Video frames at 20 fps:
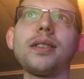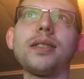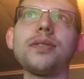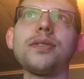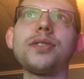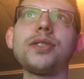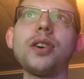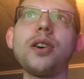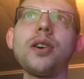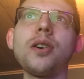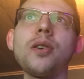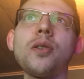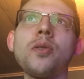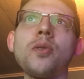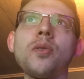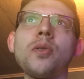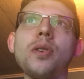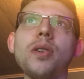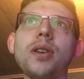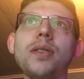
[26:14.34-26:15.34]

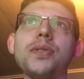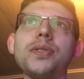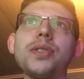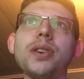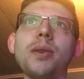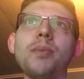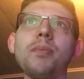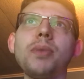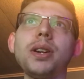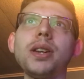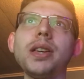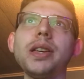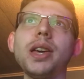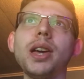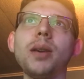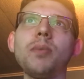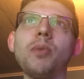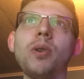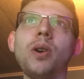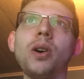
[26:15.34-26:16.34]
so if somebody
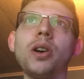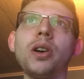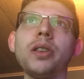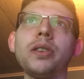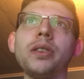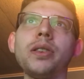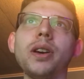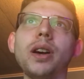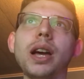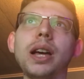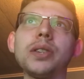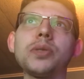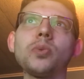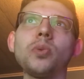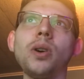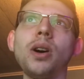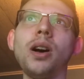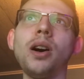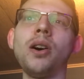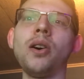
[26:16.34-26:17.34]
came on as
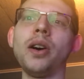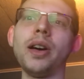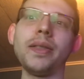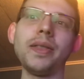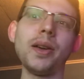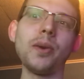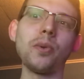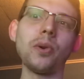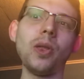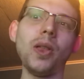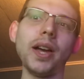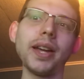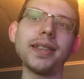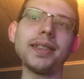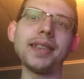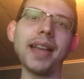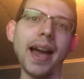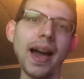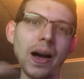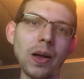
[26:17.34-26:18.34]
well and they were
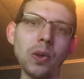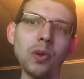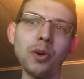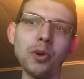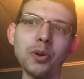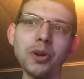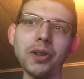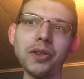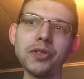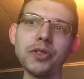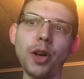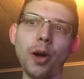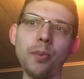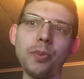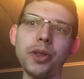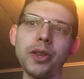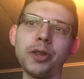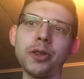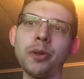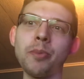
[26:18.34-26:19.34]
like downloading
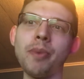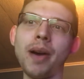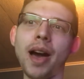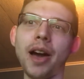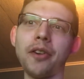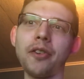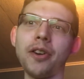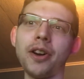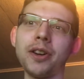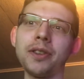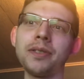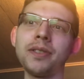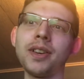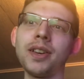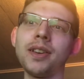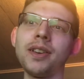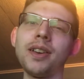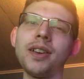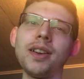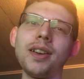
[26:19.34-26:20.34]
something in the background,
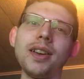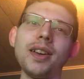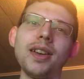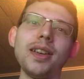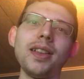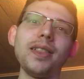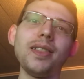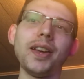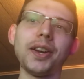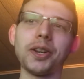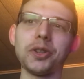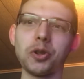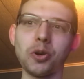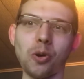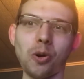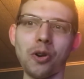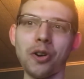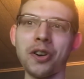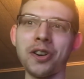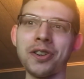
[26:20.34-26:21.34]
like a
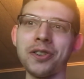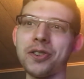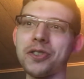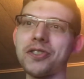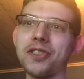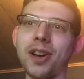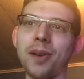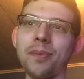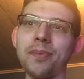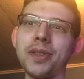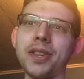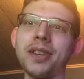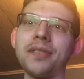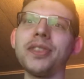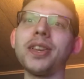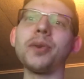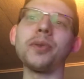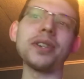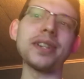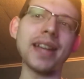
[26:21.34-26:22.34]
torrent or something, if
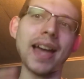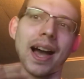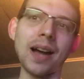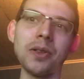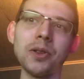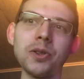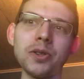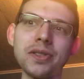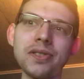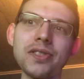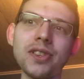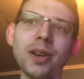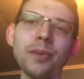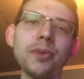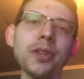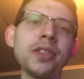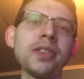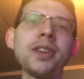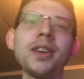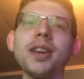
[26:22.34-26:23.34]
they were downloading
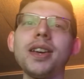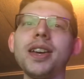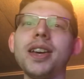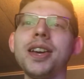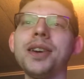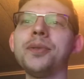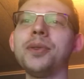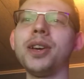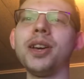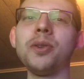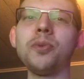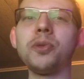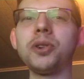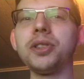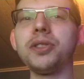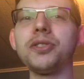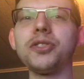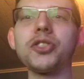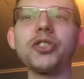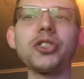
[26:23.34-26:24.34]
something, it would
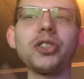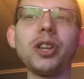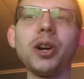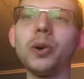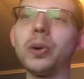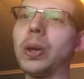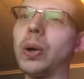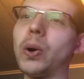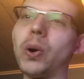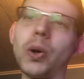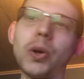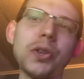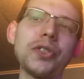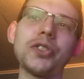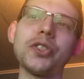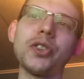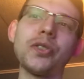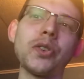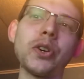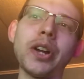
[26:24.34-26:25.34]
slow the whole
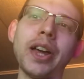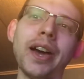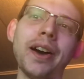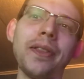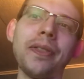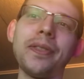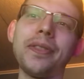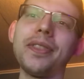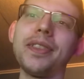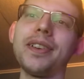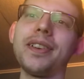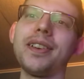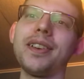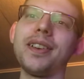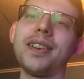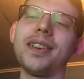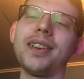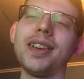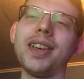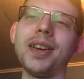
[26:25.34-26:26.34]
server down.
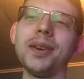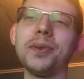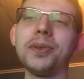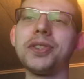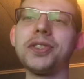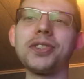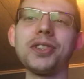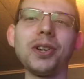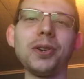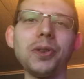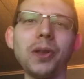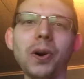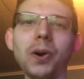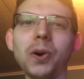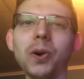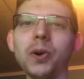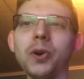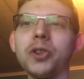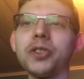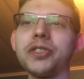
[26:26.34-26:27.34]
It would slow the
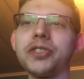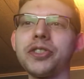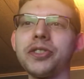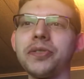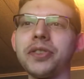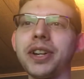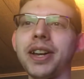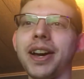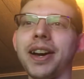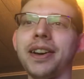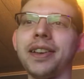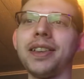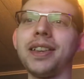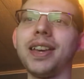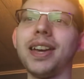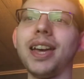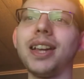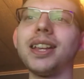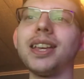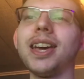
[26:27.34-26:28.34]
whole server down,
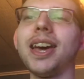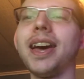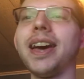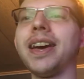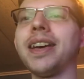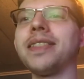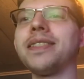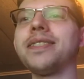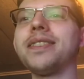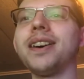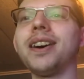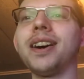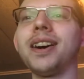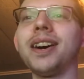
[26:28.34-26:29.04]
and